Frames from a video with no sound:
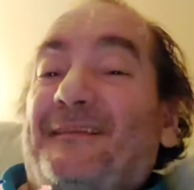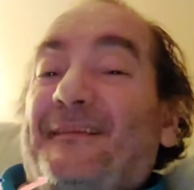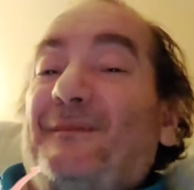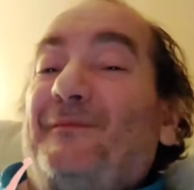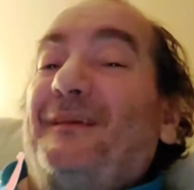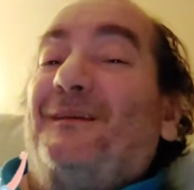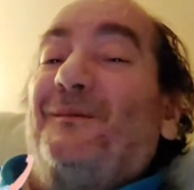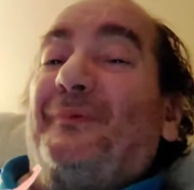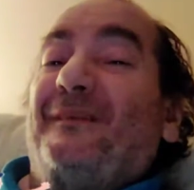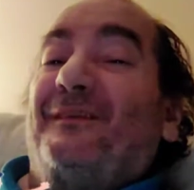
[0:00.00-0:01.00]
TV
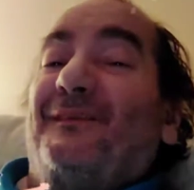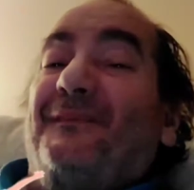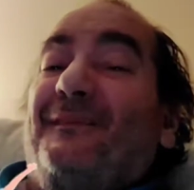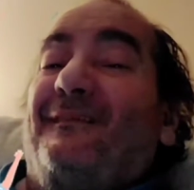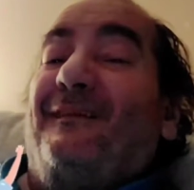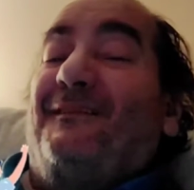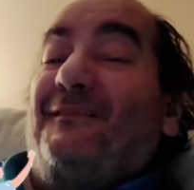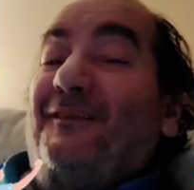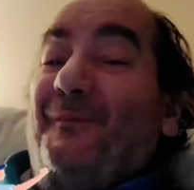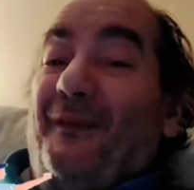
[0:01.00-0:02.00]
could be just a
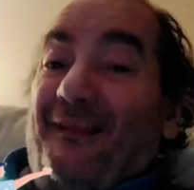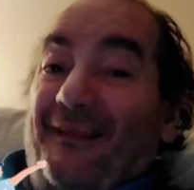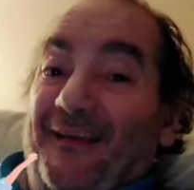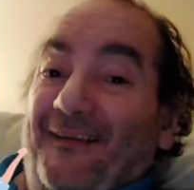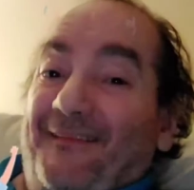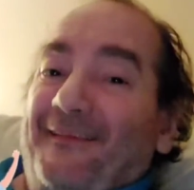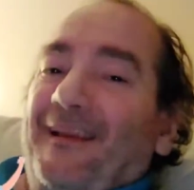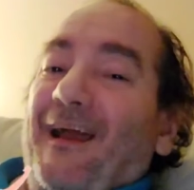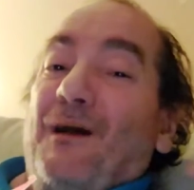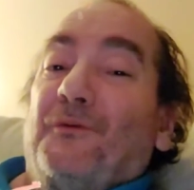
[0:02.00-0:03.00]
stimuli to see
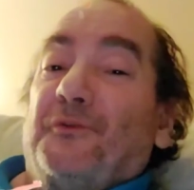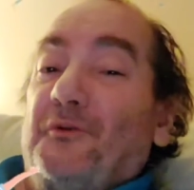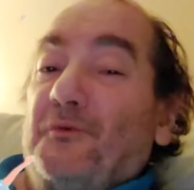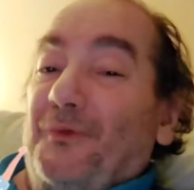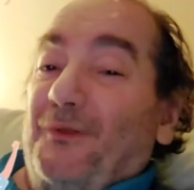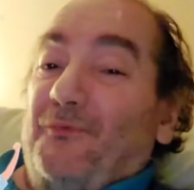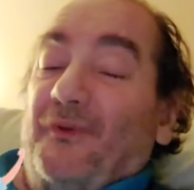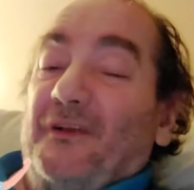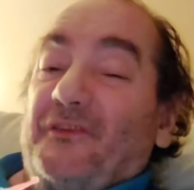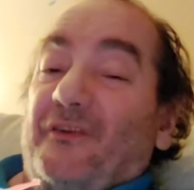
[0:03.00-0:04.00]
how you would
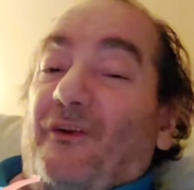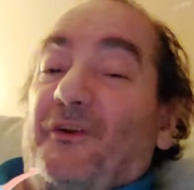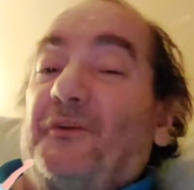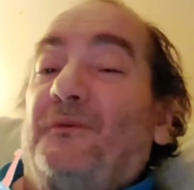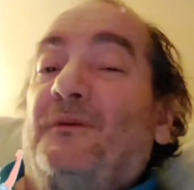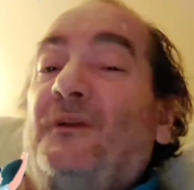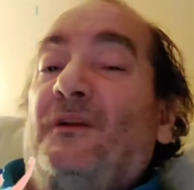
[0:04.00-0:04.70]
function, or you